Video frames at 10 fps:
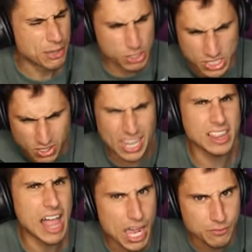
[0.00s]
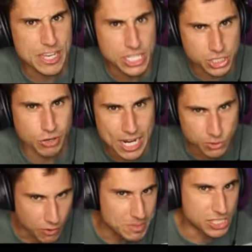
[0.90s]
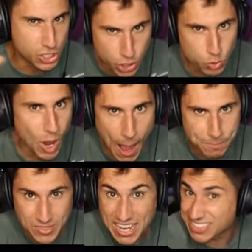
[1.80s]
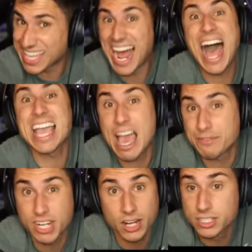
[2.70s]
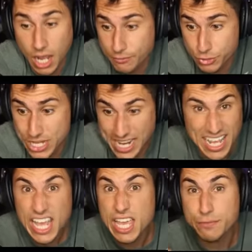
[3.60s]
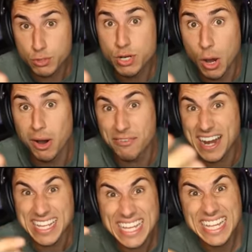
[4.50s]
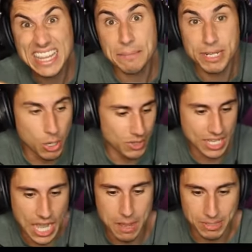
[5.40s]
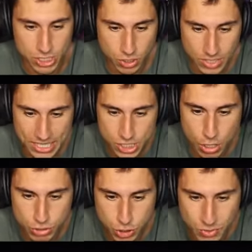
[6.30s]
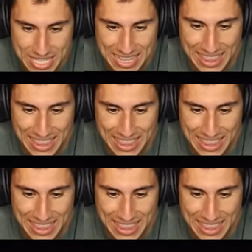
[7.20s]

there's still a lot of Easter eggs from this new update that I haven't uncovered yet. If you know of any, let me know in the comments. So let's go to the